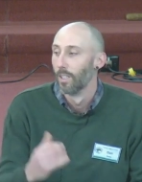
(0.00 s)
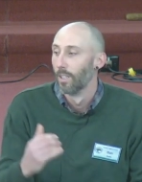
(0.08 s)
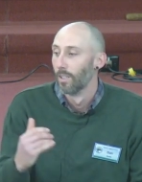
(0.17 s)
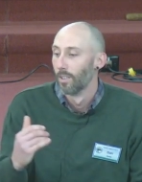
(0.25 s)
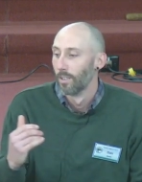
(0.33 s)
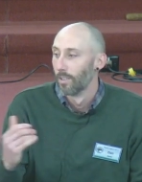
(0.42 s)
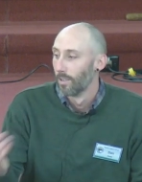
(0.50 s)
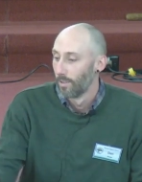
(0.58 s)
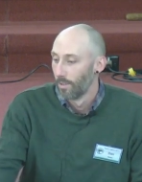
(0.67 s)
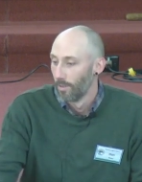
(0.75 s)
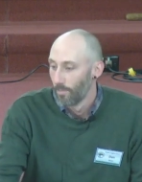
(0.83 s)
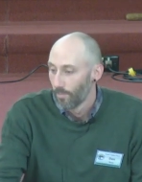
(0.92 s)

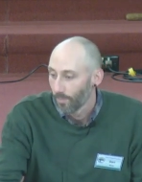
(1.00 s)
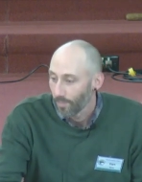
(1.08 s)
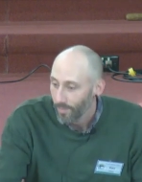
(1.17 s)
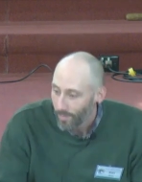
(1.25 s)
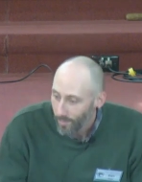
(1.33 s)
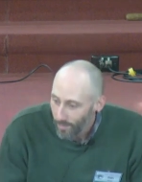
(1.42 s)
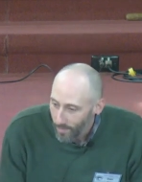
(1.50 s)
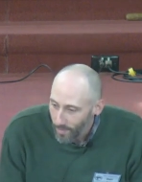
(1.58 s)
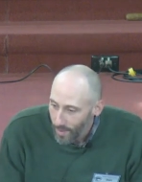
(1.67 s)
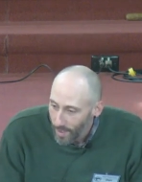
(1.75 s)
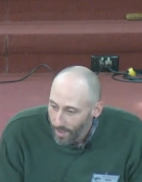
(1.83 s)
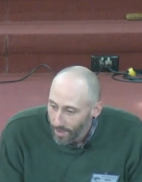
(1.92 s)

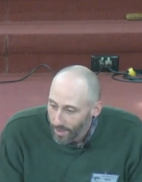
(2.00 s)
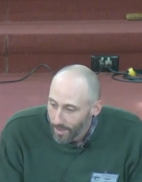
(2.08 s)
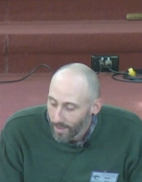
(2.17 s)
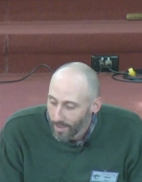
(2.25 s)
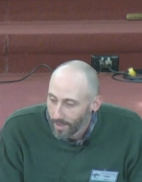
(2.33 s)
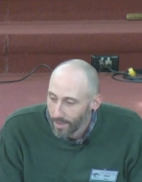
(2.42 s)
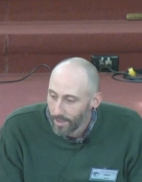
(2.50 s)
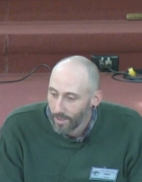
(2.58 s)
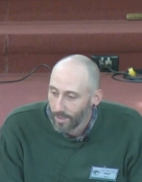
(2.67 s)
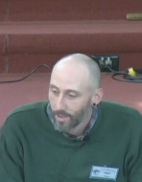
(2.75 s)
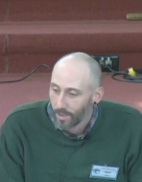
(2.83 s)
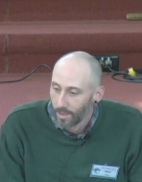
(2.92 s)

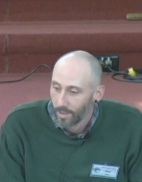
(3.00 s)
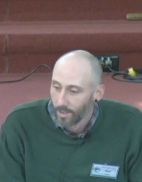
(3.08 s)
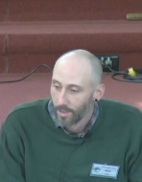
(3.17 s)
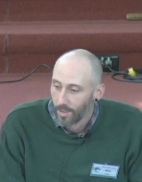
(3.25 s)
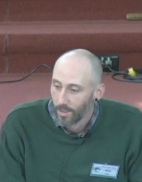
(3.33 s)
[no speech]